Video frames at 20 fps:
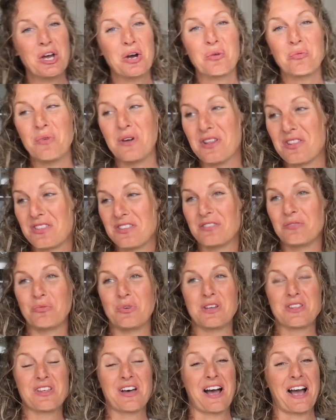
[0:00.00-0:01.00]
with
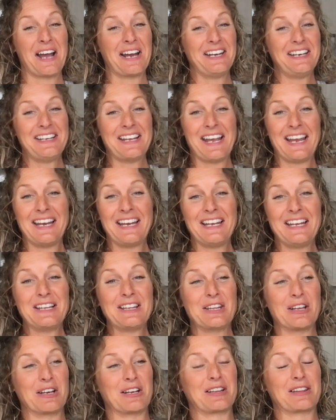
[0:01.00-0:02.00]
ideating
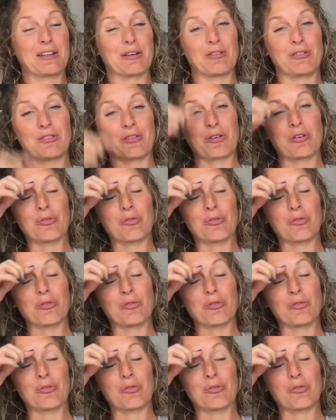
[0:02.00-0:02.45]
the